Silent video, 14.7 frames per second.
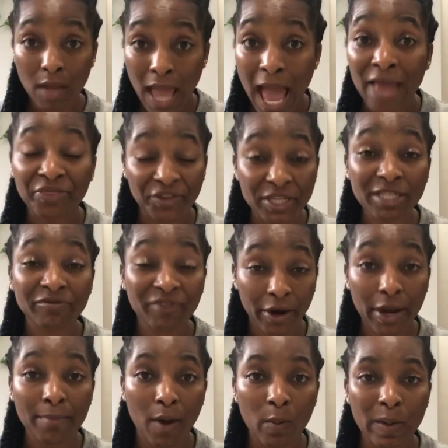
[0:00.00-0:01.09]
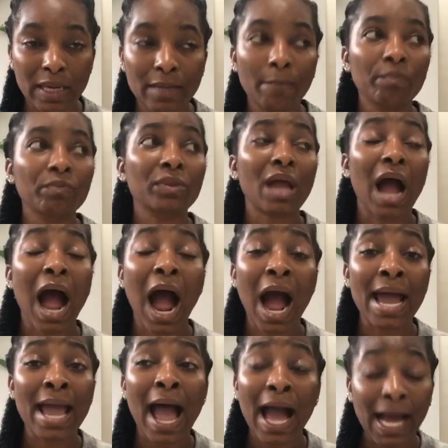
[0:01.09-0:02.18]
at this very moment,
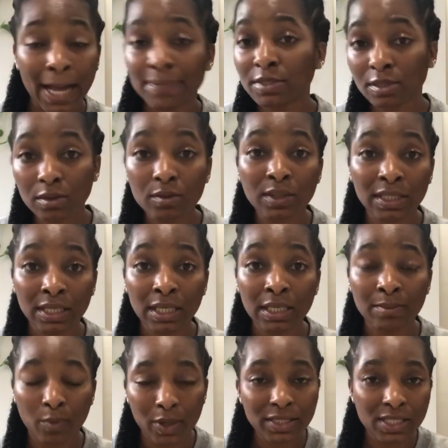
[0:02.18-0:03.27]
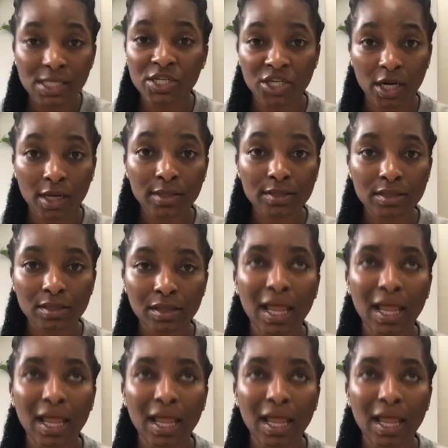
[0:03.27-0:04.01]
I absolutely need more t-shirts,